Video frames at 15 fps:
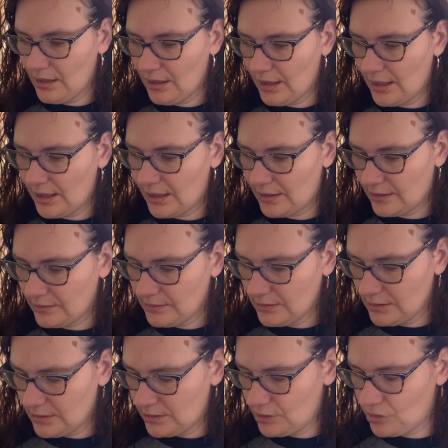And
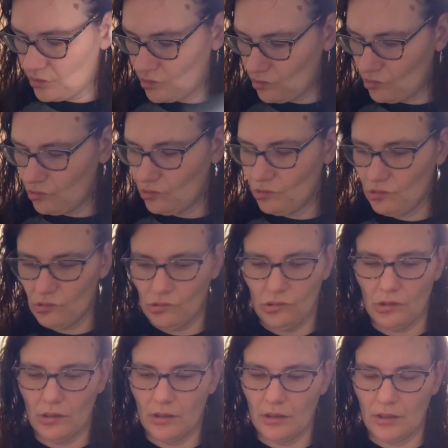let's
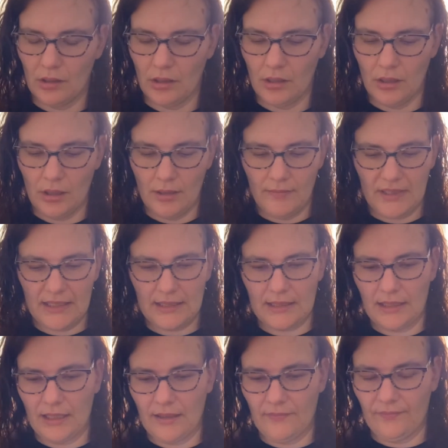
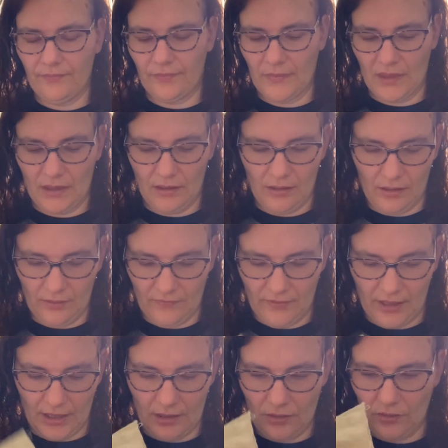see if I
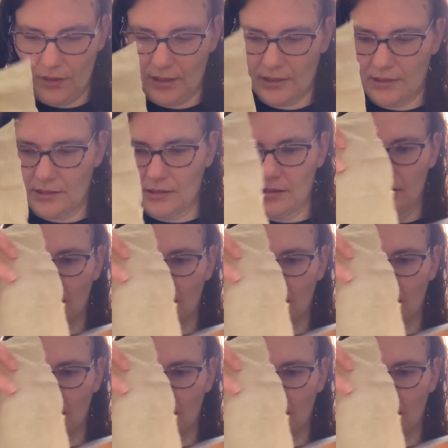can do this.